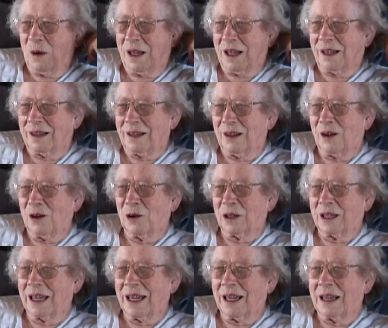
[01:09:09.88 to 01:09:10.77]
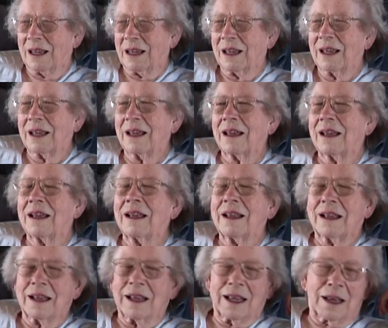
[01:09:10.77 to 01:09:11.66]
well, okay.
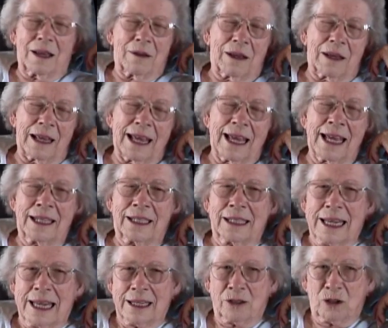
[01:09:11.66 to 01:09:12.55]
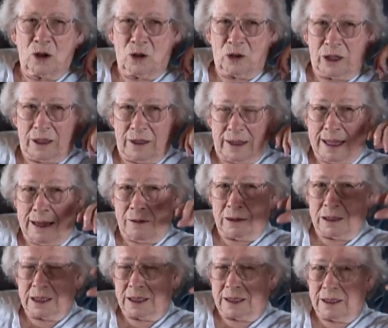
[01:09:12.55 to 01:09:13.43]
And and Ona,
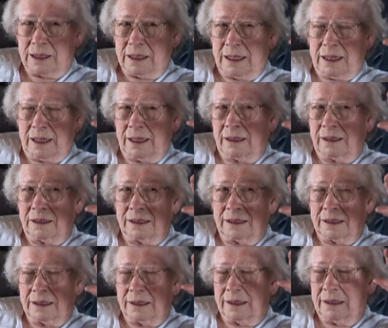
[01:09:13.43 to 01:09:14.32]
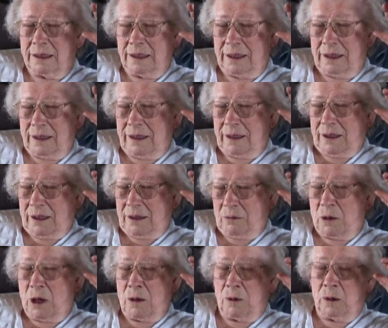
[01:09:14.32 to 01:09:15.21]
that was, uh,
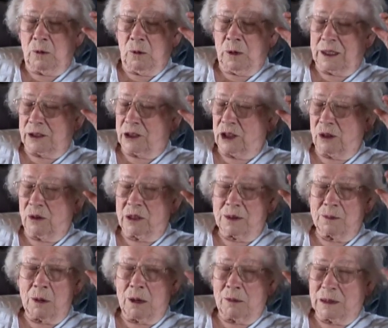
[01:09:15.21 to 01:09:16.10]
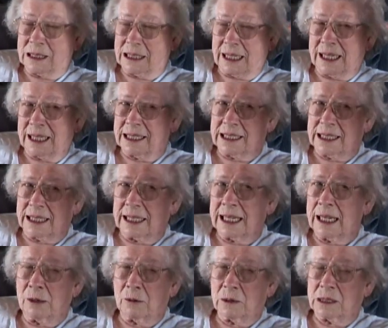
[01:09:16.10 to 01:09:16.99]
mom, well, she was Mama's cousin,
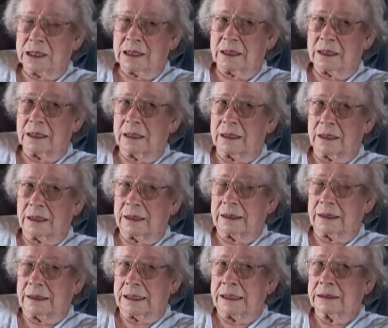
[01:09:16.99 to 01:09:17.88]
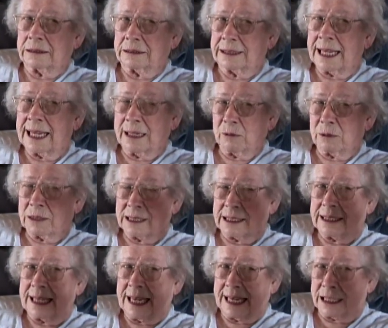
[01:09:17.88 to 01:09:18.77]
and he was, Uncle Danny
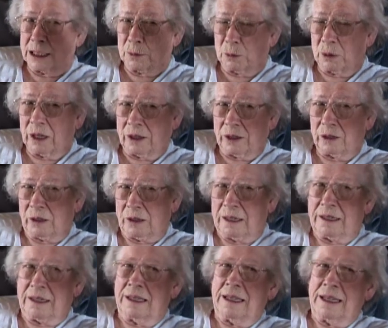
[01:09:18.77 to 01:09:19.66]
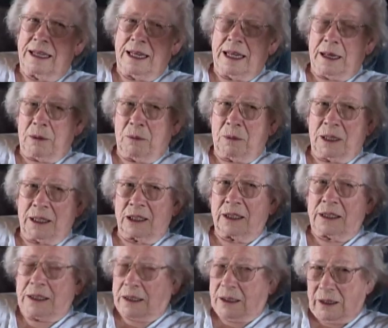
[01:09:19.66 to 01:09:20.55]
was Daddy's brother,
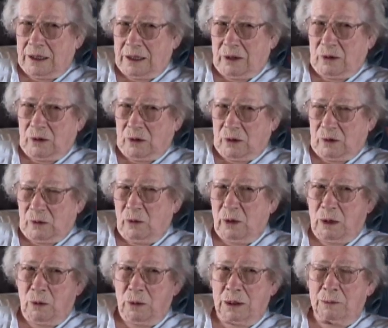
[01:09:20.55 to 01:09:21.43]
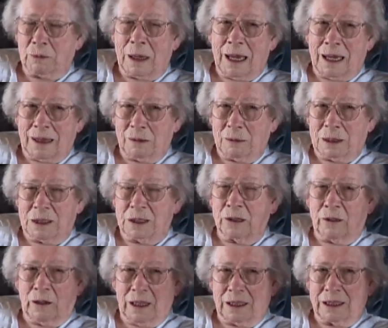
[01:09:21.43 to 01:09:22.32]
but we would buy the
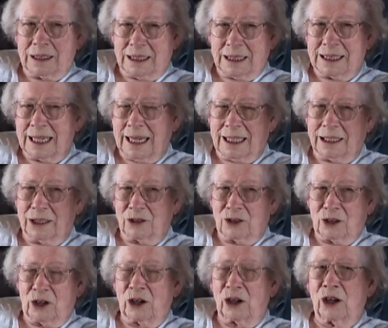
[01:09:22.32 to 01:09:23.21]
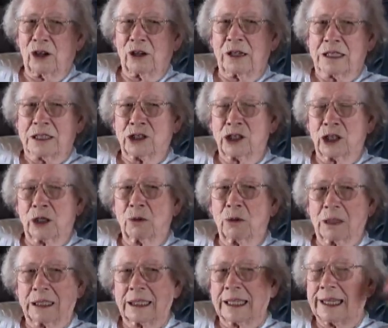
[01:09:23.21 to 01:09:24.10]
material and take it to her, and she
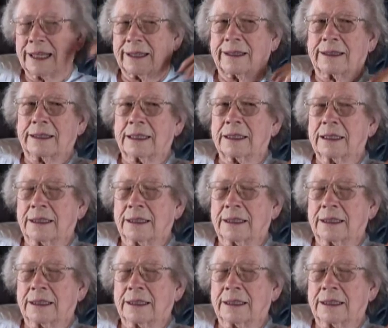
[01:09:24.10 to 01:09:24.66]
would cut